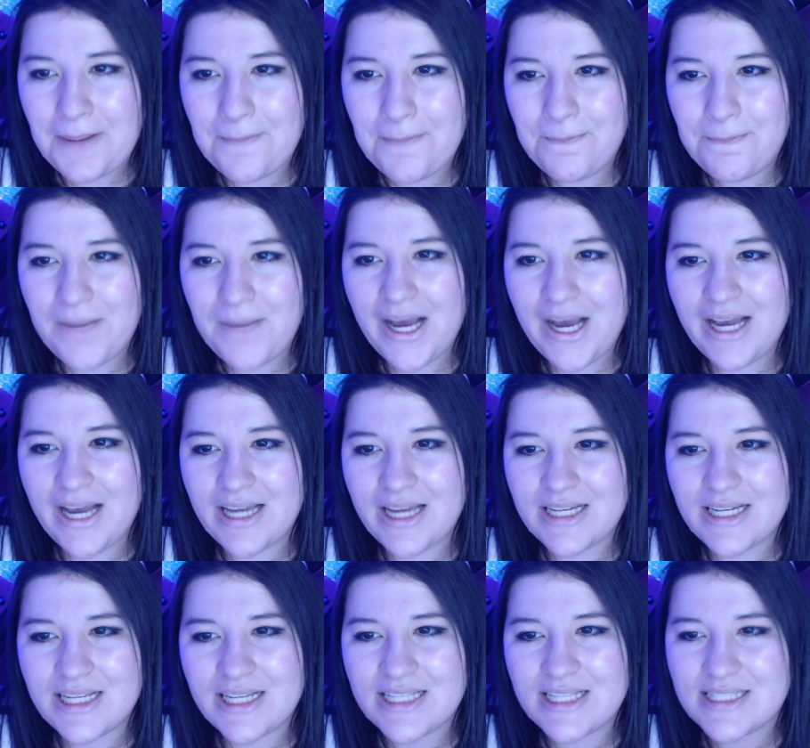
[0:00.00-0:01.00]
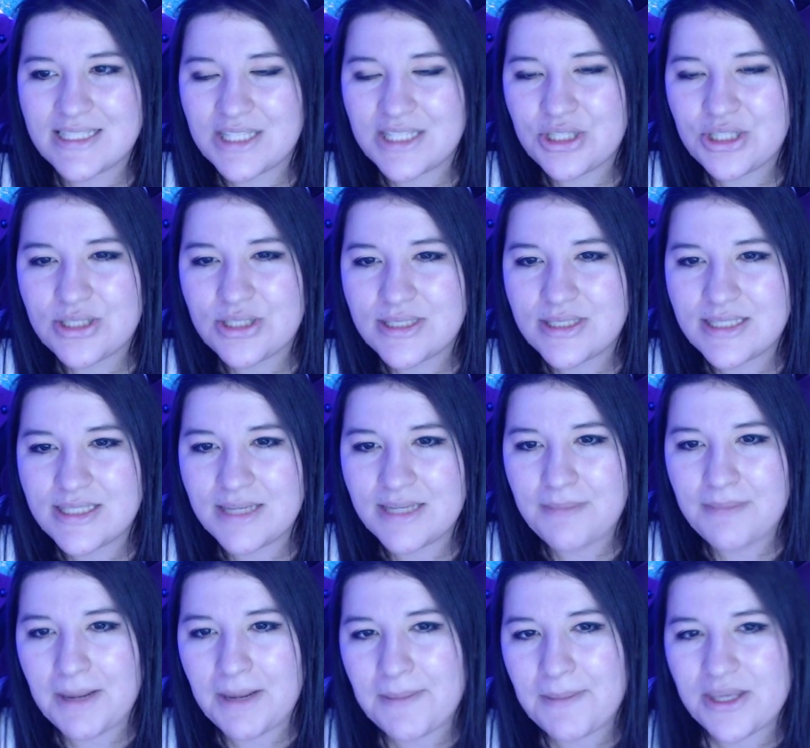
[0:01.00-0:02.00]
But his skills, in
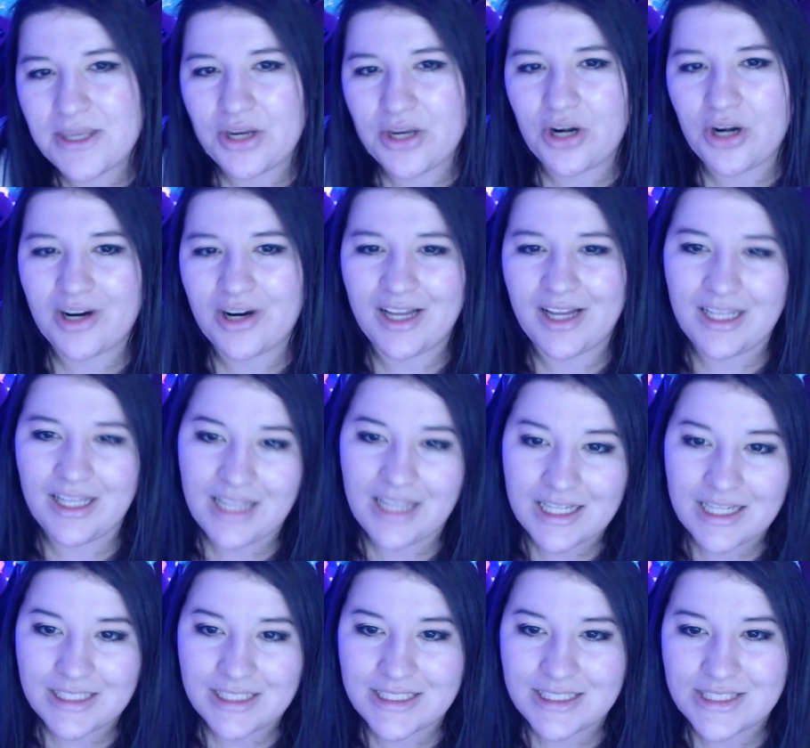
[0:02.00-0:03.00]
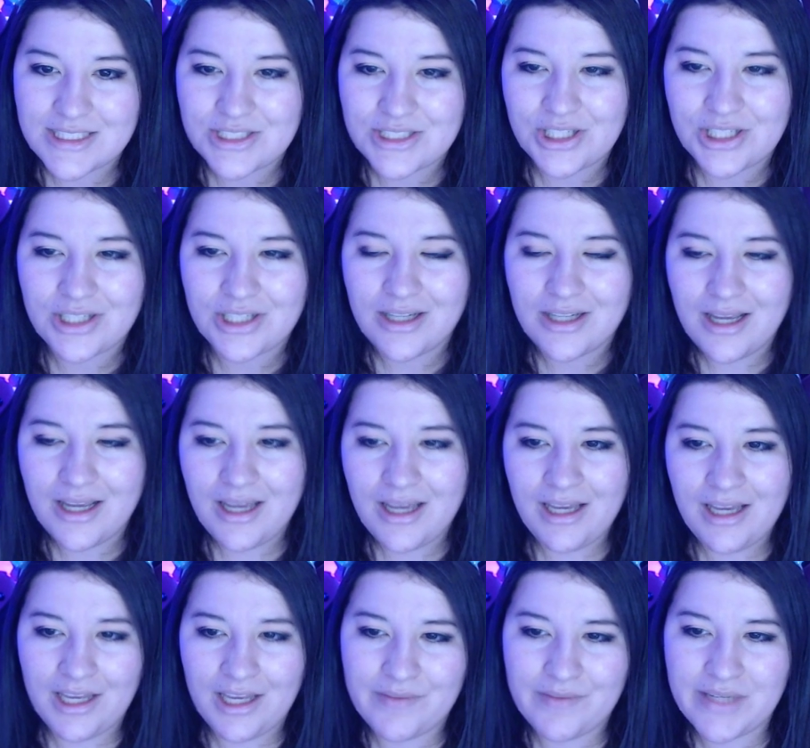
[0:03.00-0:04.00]
my opinion, are kind of lackluster.
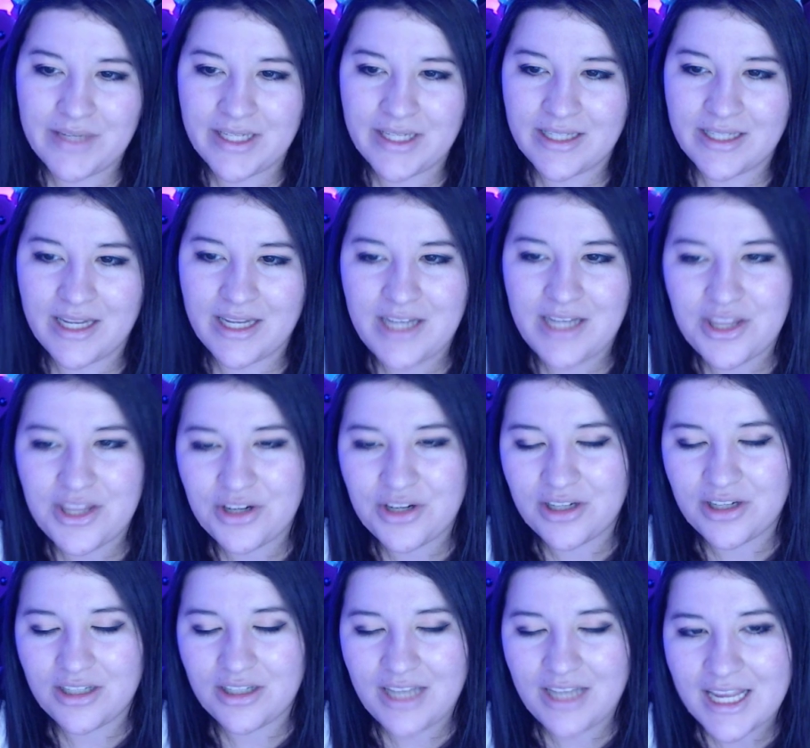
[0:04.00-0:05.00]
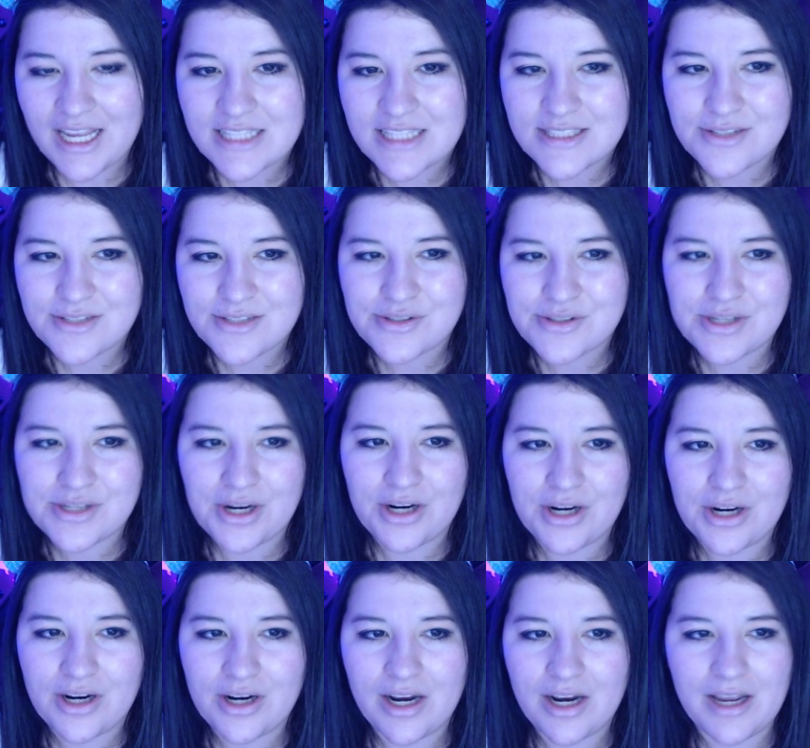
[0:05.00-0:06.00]
I mean, another lance
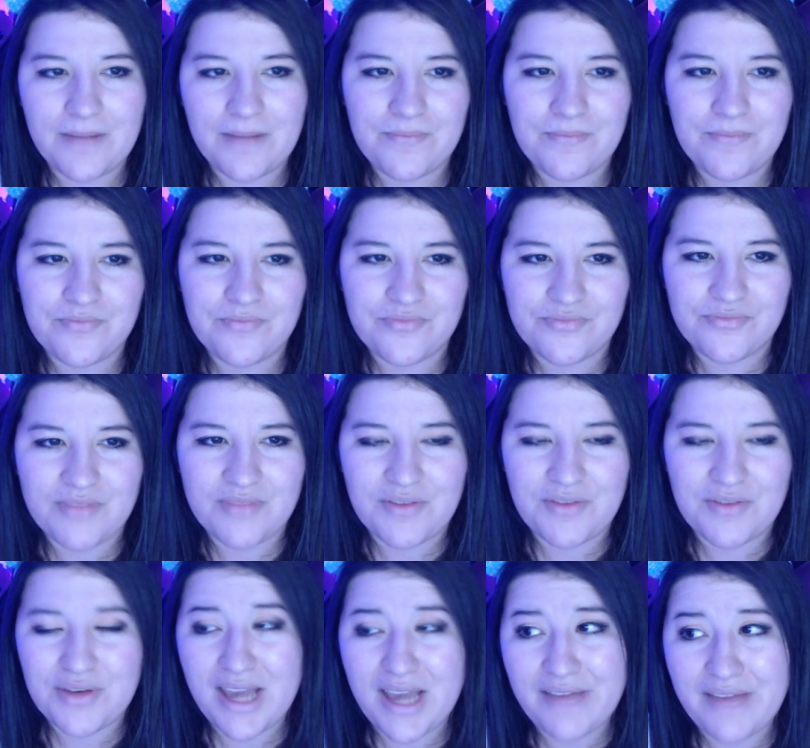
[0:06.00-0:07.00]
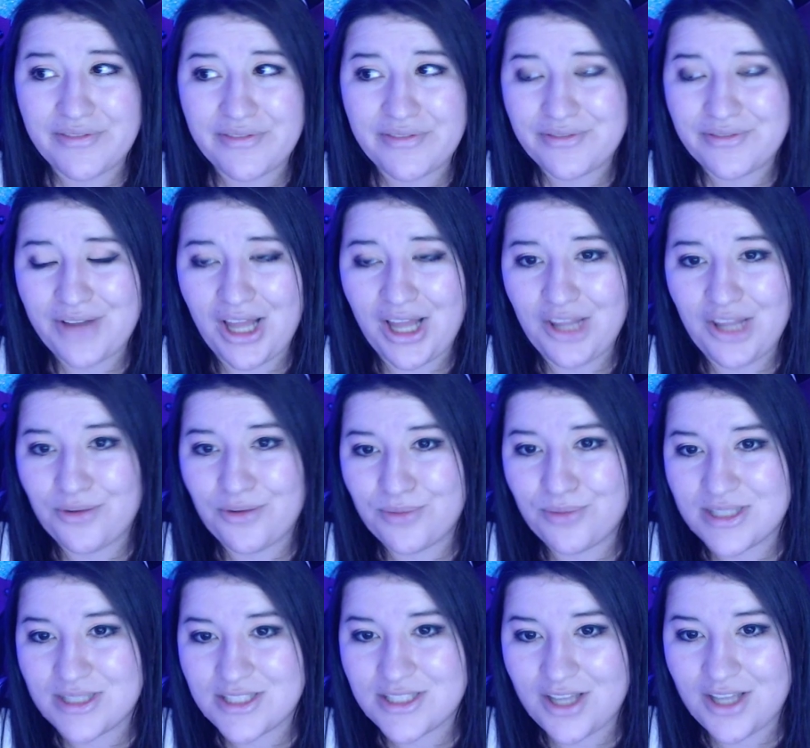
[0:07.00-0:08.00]
user. If you have Gala
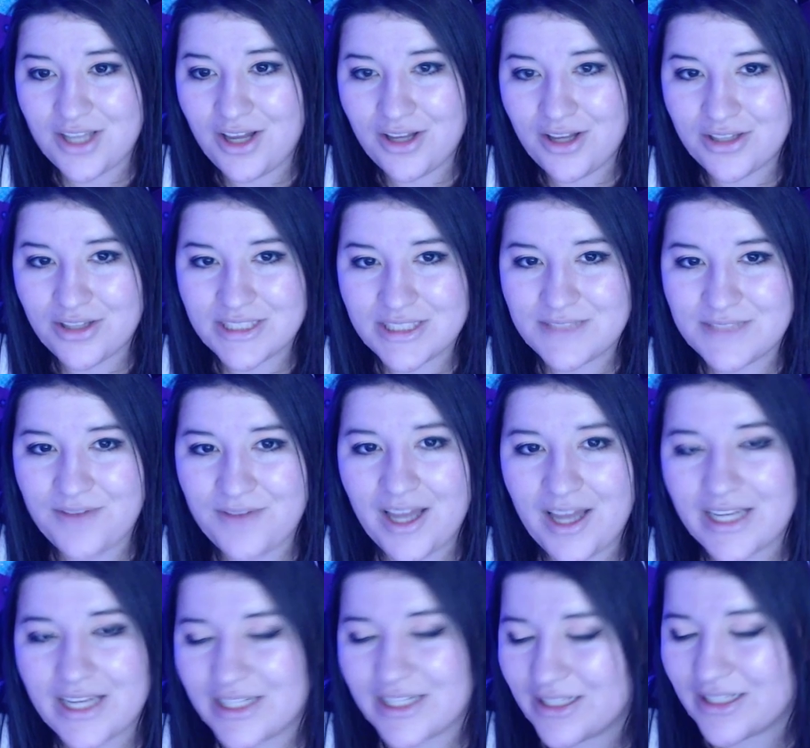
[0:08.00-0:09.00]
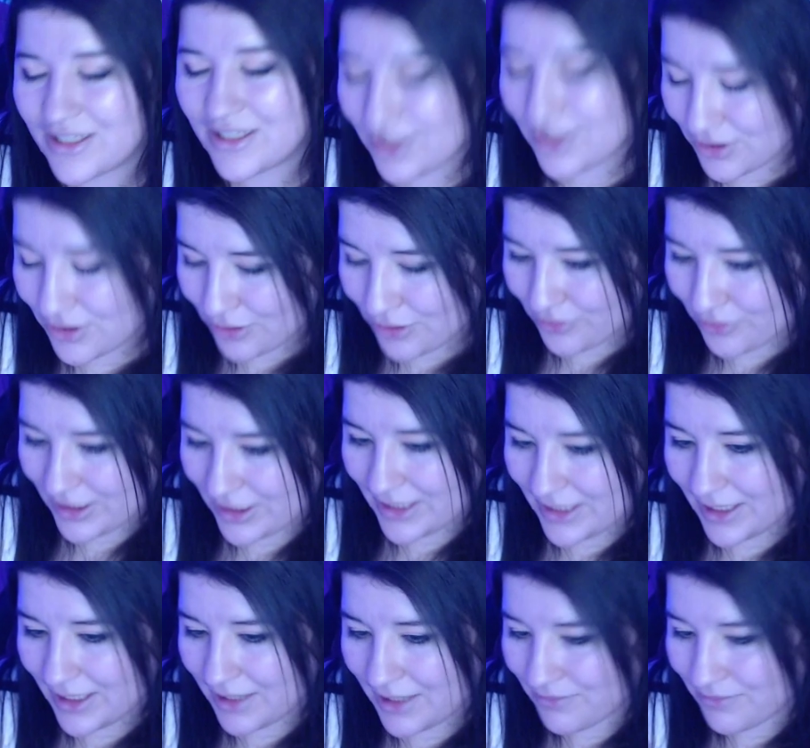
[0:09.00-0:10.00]
Ranzal, it's fine. You know, you don't need
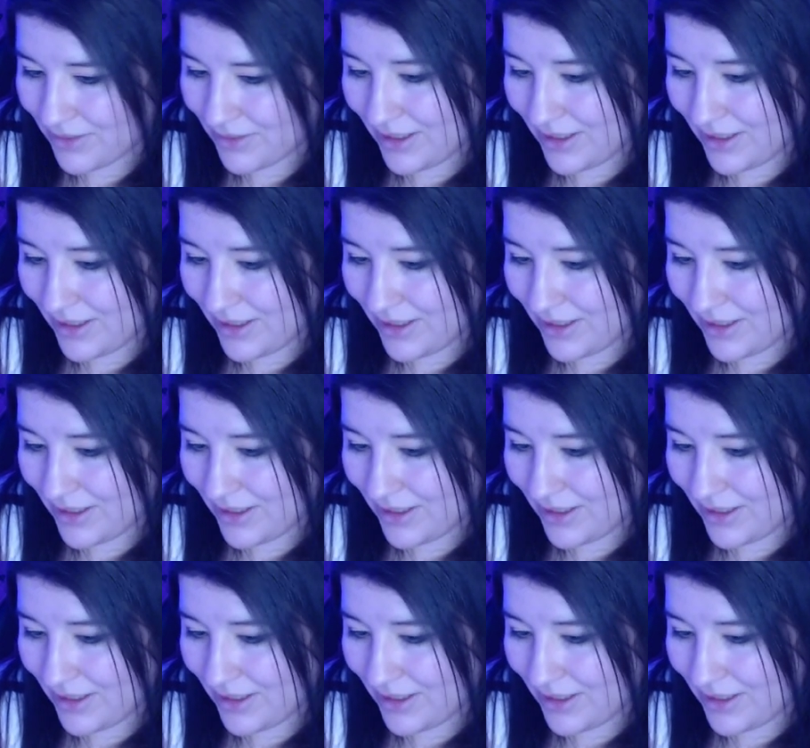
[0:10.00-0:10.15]
him.